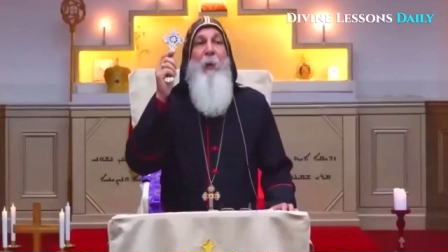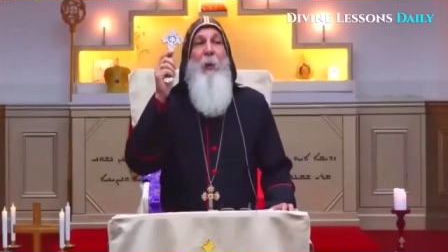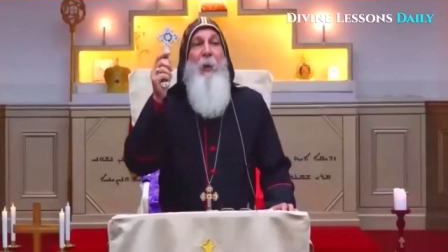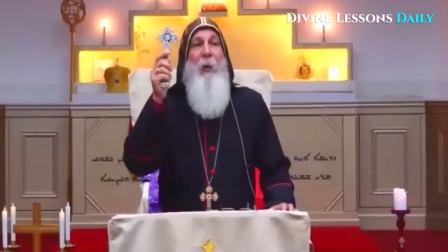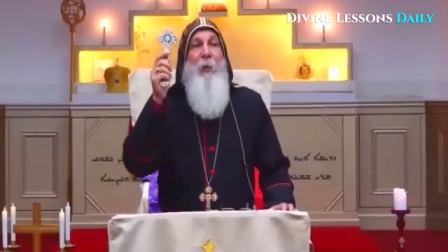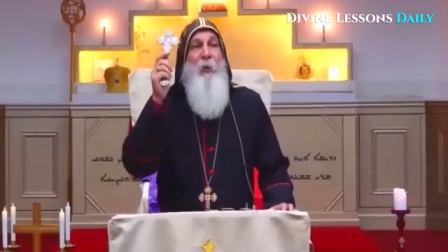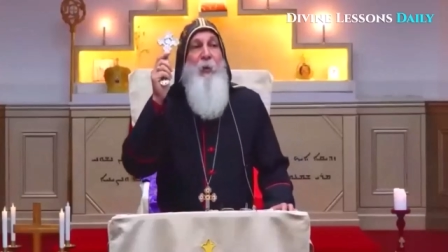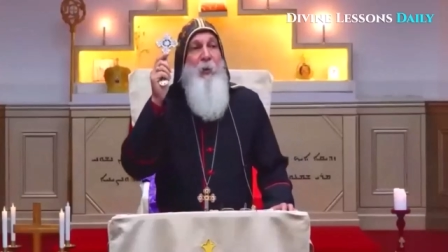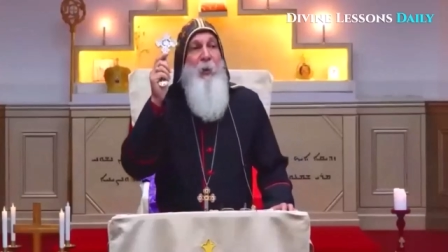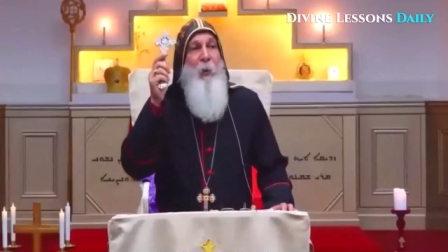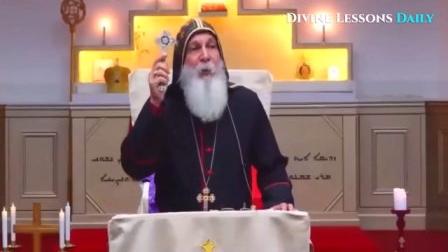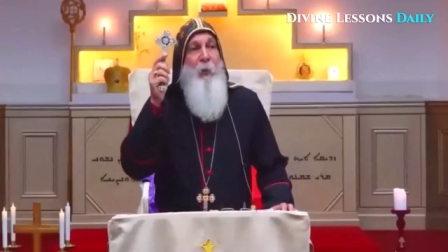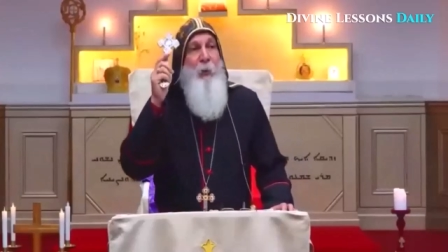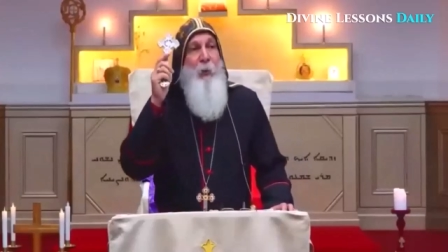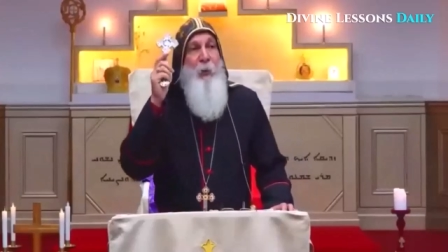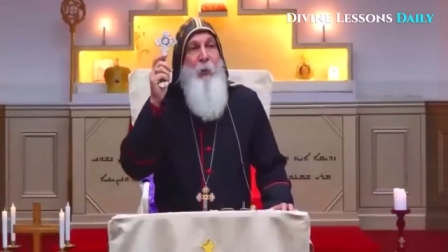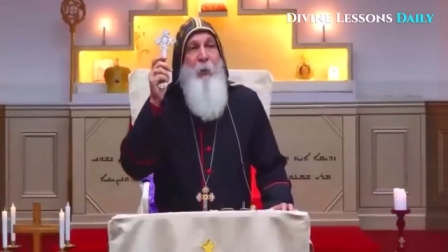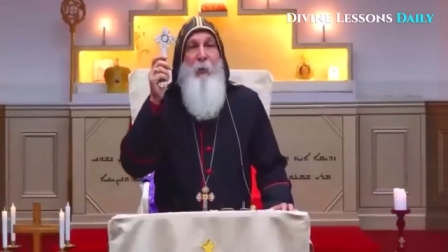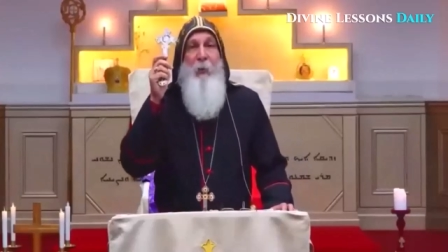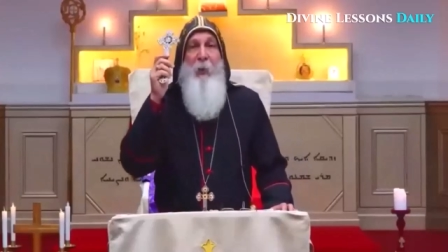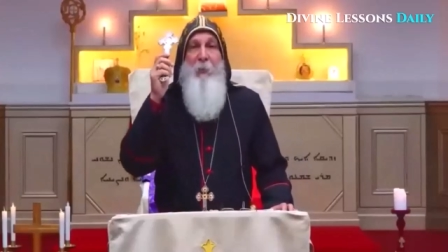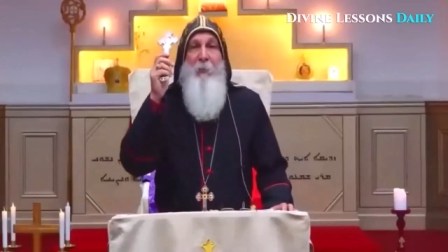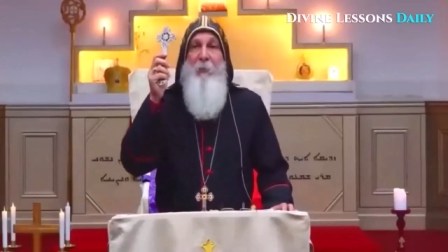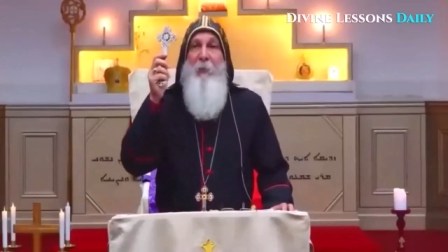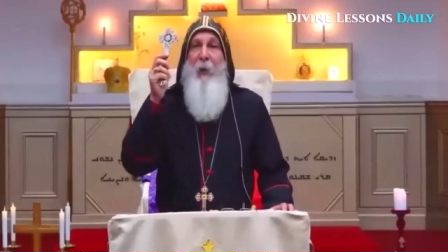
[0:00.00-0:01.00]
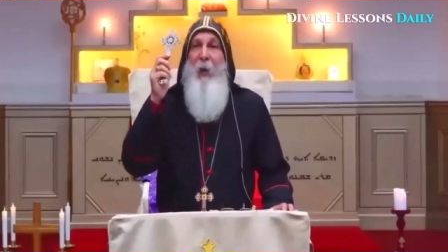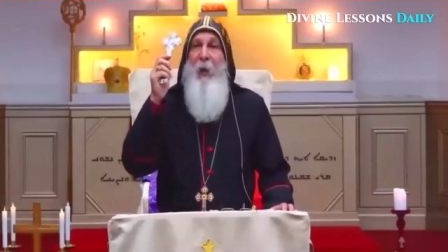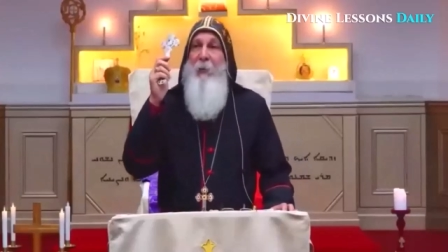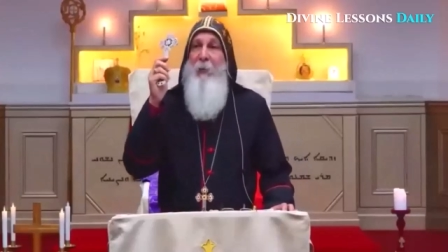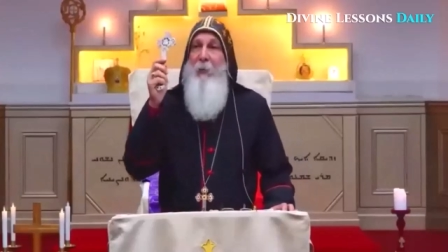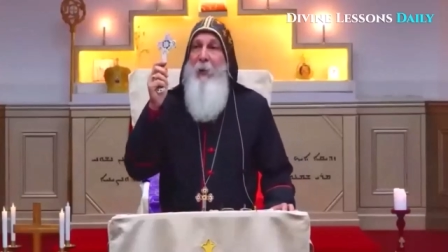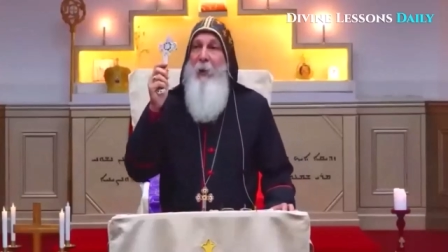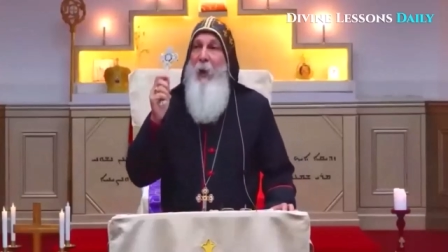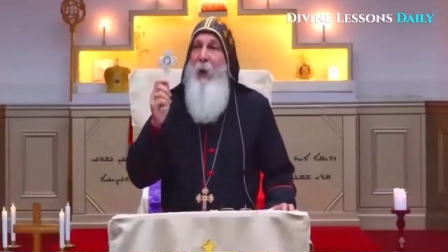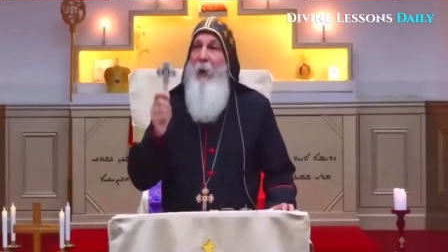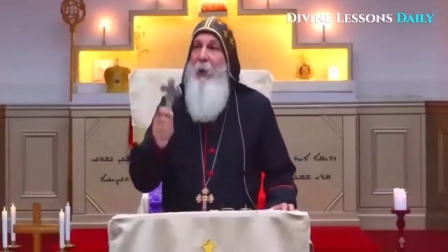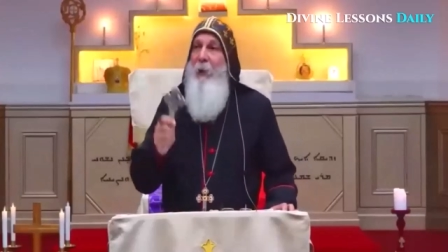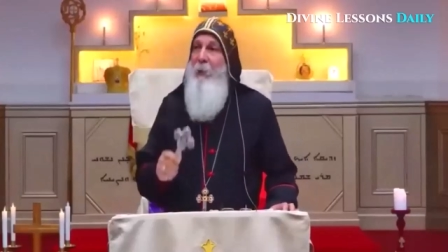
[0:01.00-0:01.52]
is the true divine
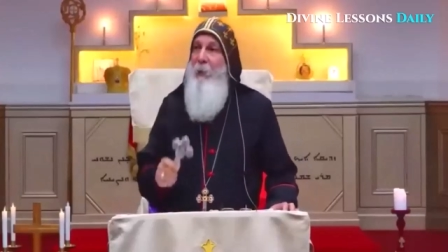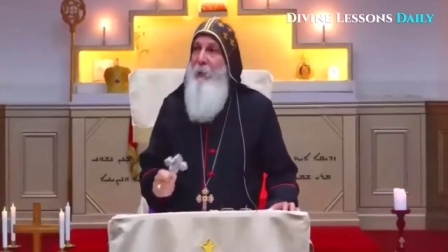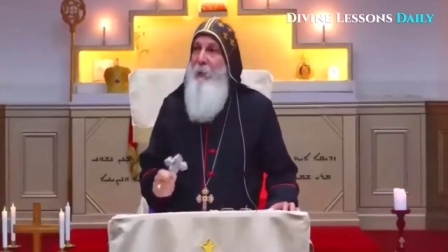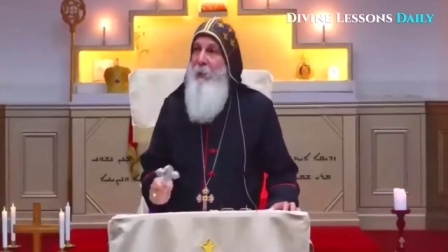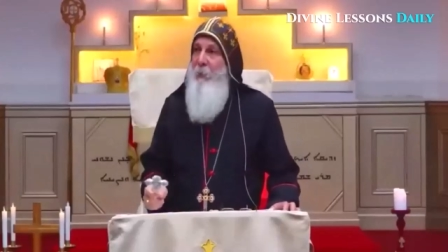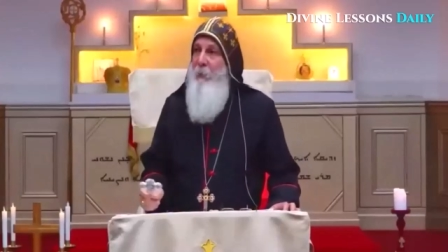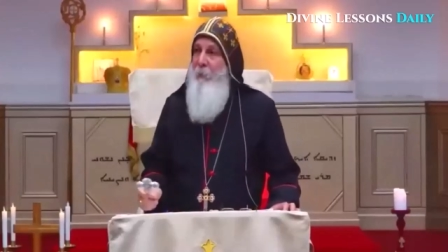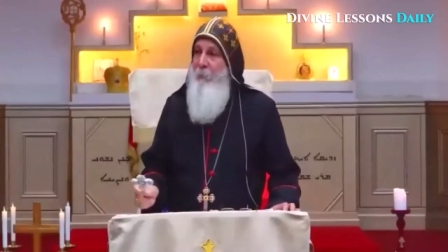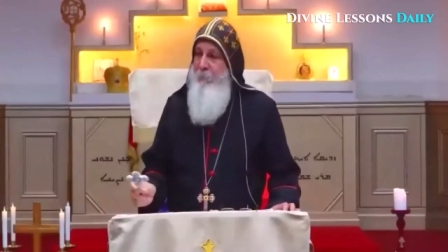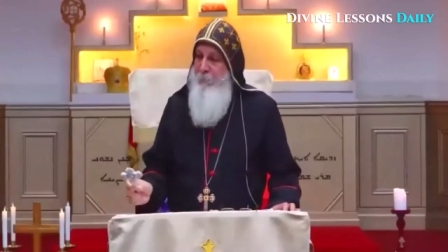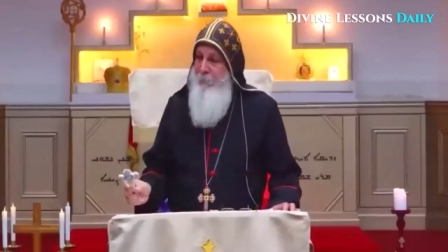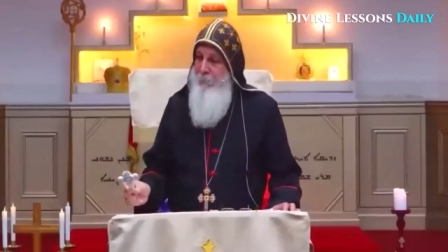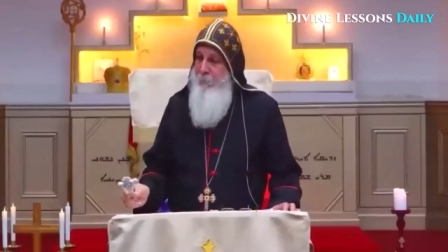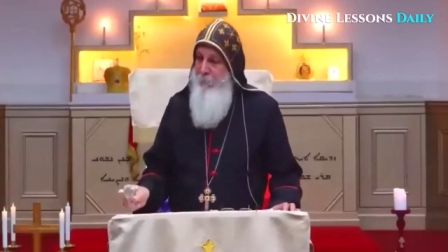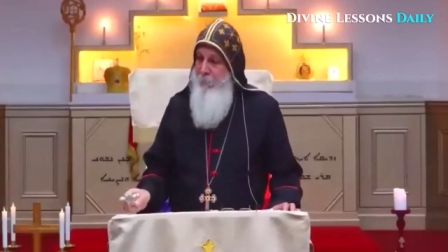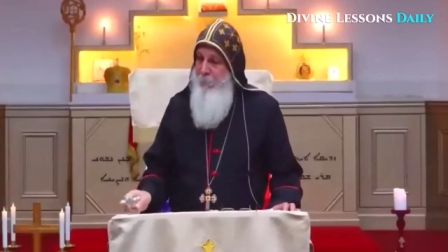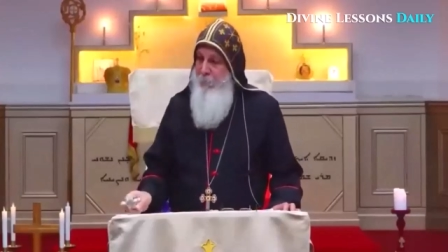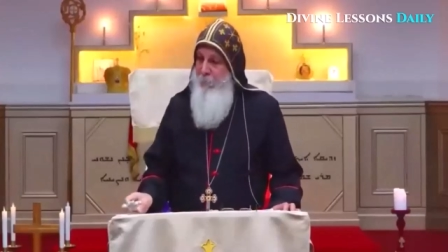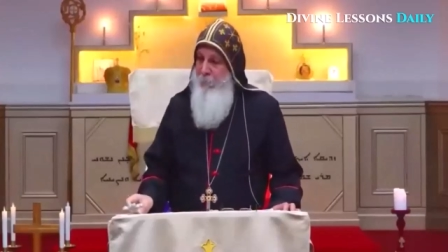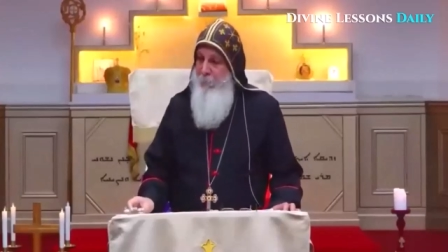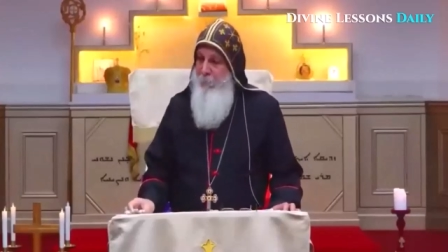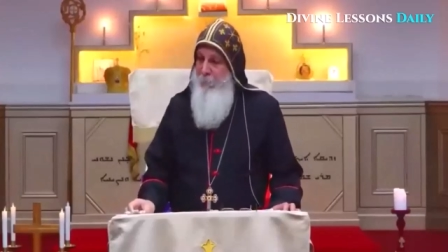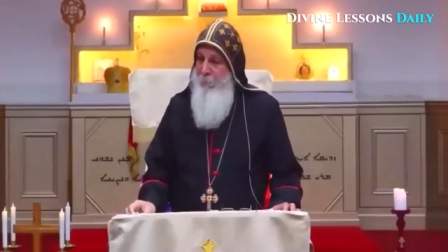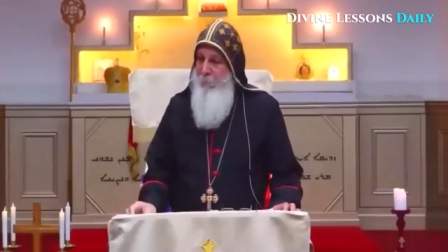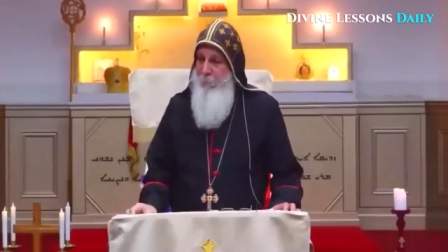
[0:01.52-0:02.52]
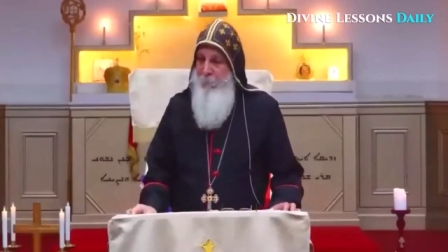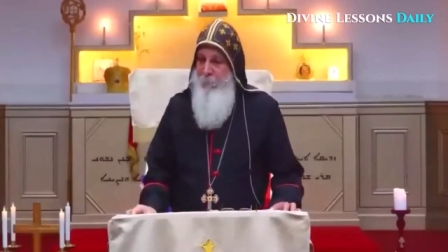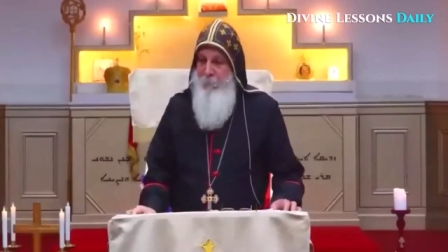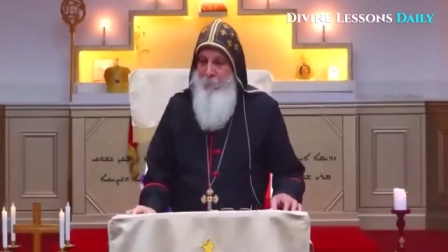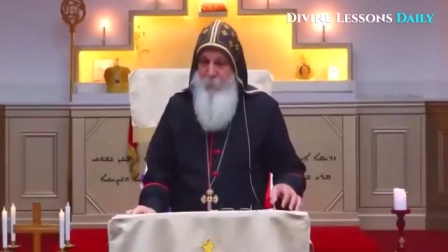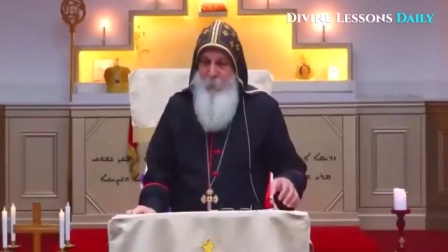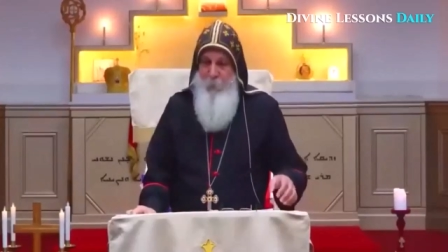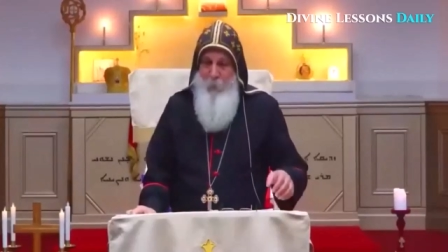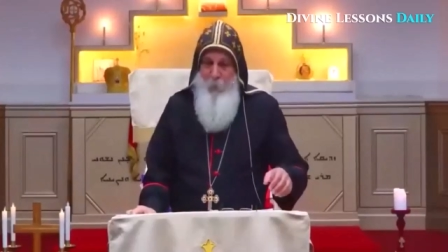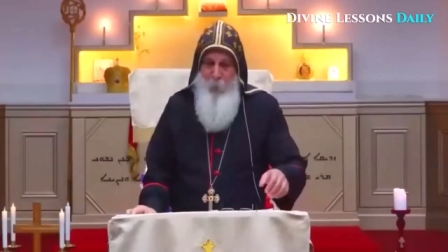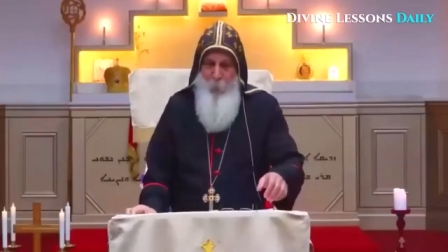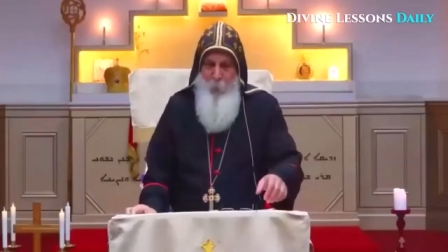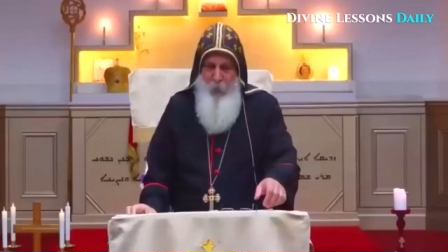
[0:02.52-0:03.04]
God.
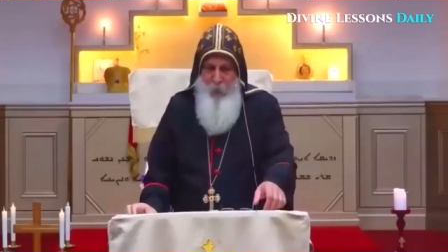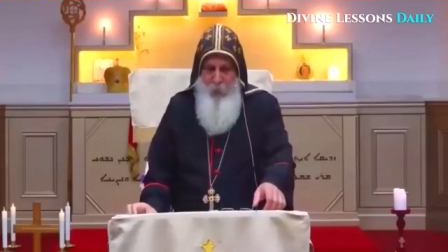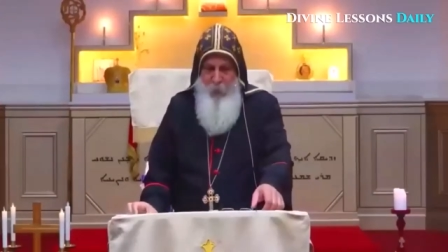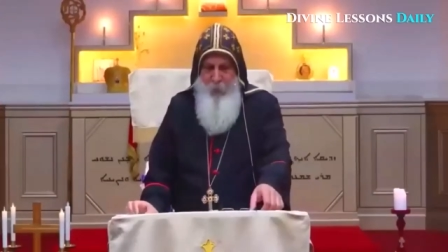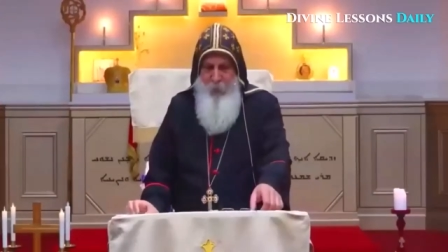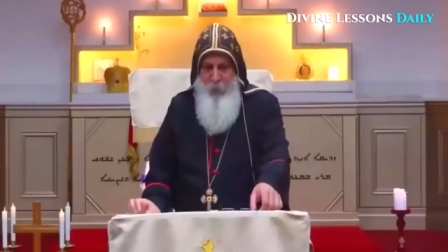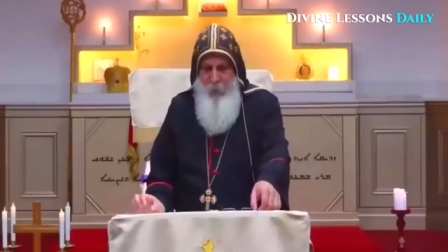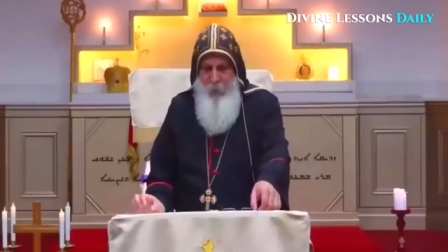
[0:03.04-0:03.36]
We need